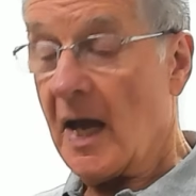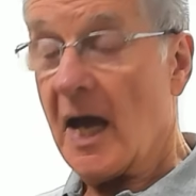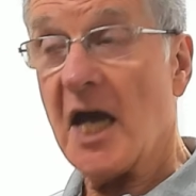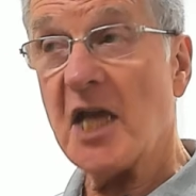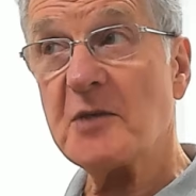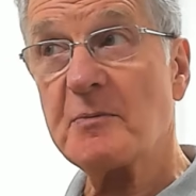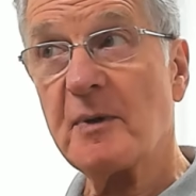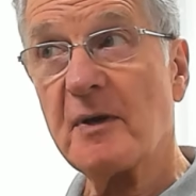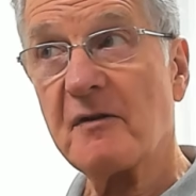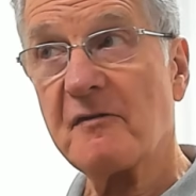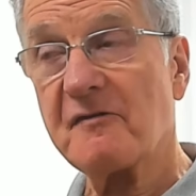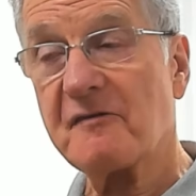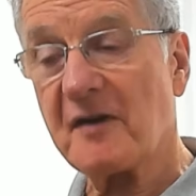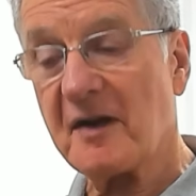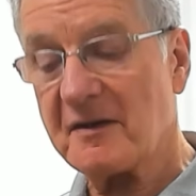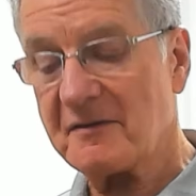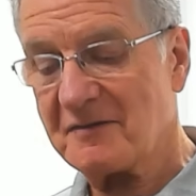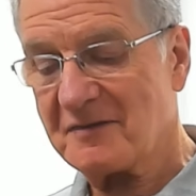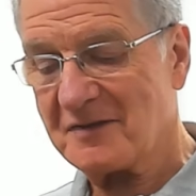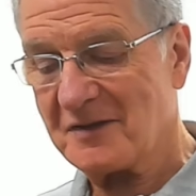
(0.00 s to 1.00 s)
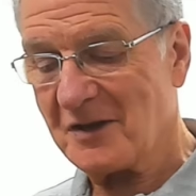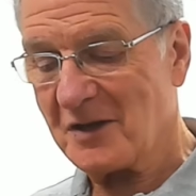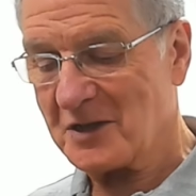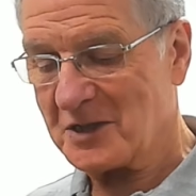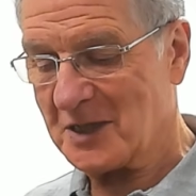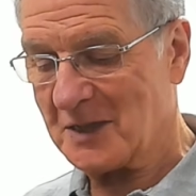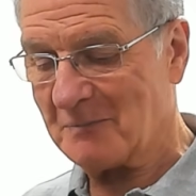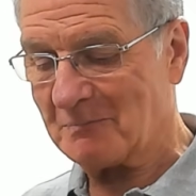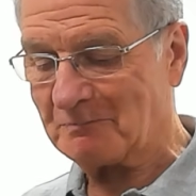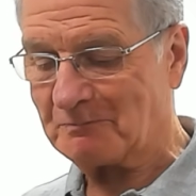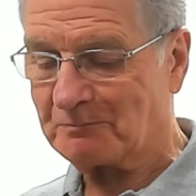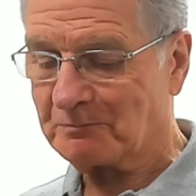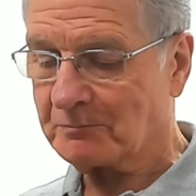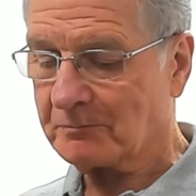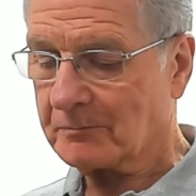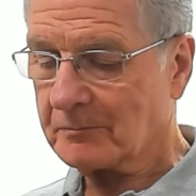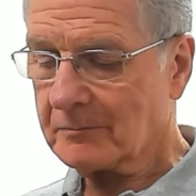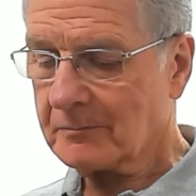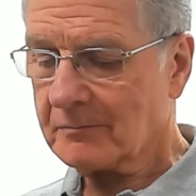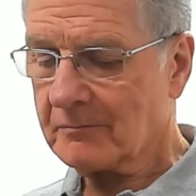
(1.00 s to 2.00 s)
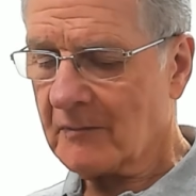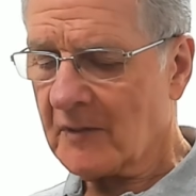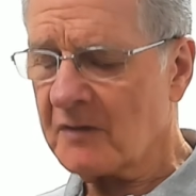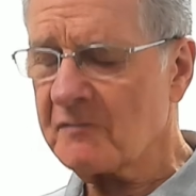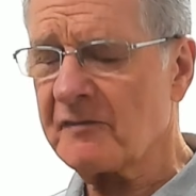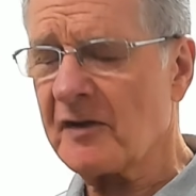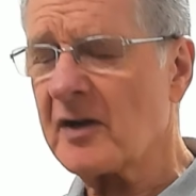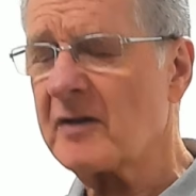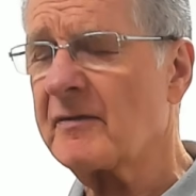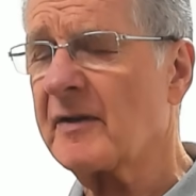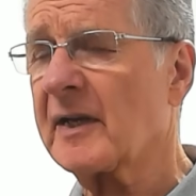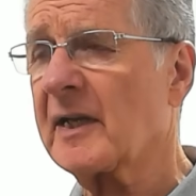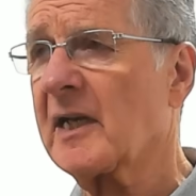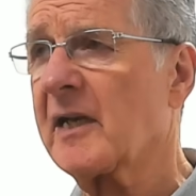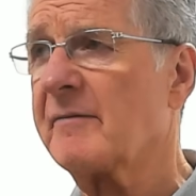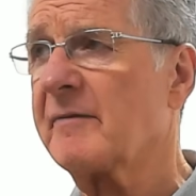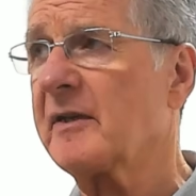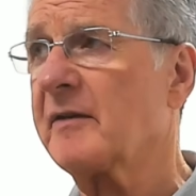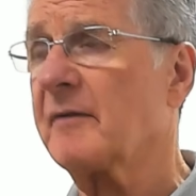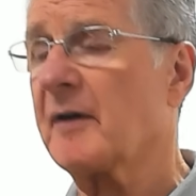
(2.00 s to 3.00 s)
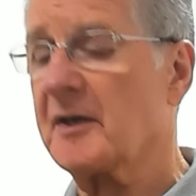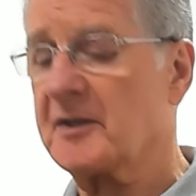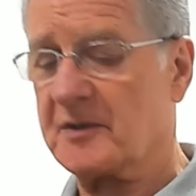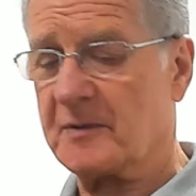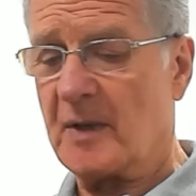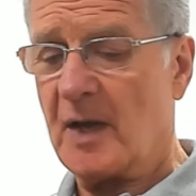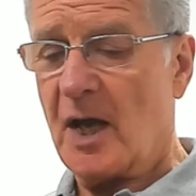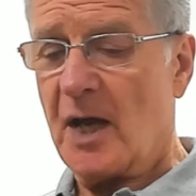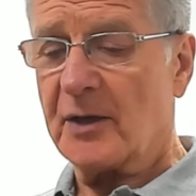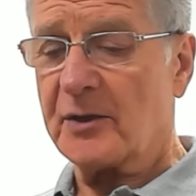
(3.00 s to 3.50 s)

HPL 530, very, very clever device.